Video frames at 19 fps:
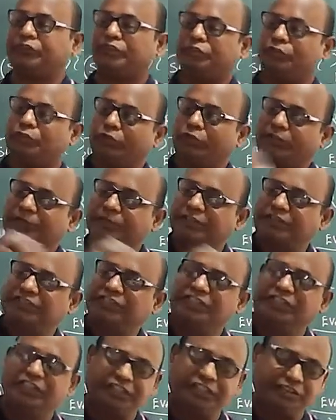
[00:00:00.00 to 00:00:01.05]
You are mixing
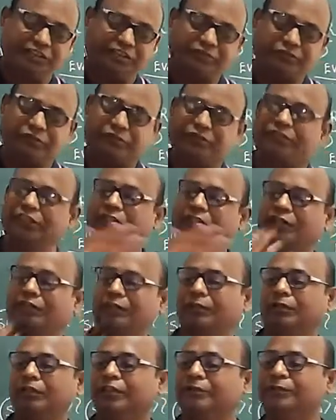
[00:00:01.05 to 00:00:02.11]
it with the
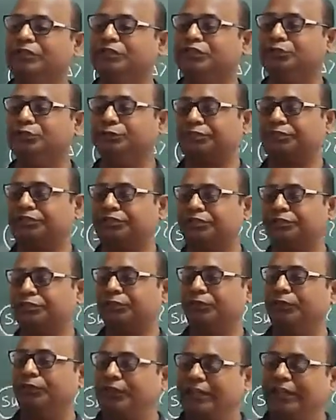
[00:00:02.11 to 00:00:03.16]
lemon juice.
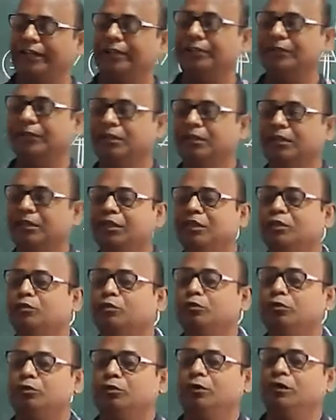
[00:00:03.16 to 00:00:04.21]
Okay, to
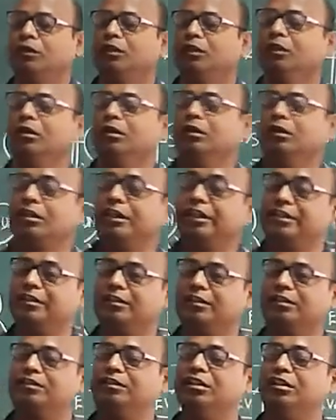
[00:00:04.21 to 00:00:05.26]

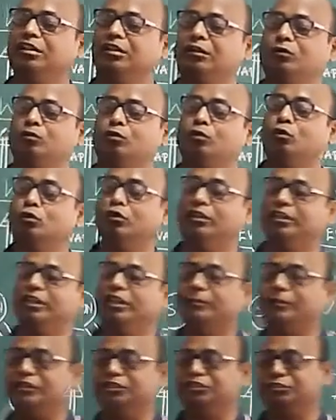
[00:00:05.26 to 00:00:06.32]
drink the cool
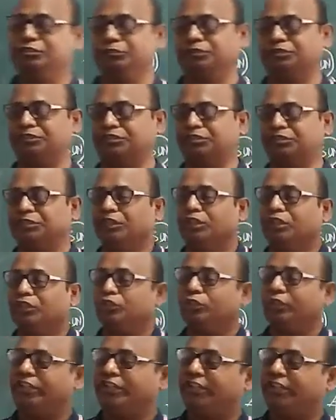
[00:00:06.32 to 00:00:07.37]
lemon juice. So
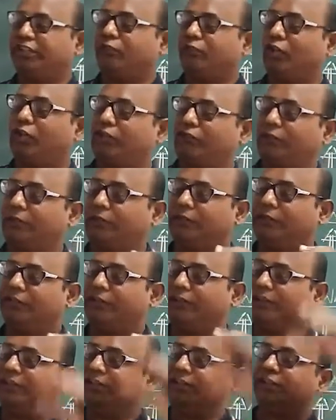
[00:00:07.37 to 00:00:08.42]
here what we will
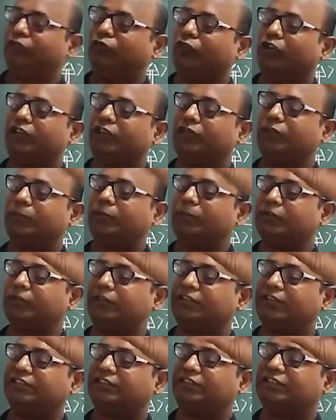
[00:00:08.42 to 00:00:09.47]
find, the water vapor
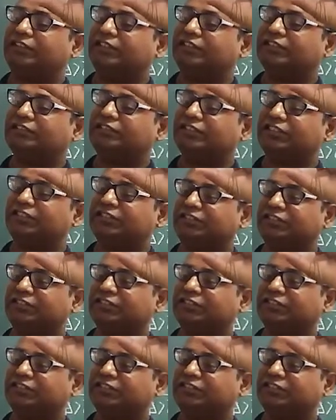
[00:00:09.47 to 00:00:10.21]
gets condenses.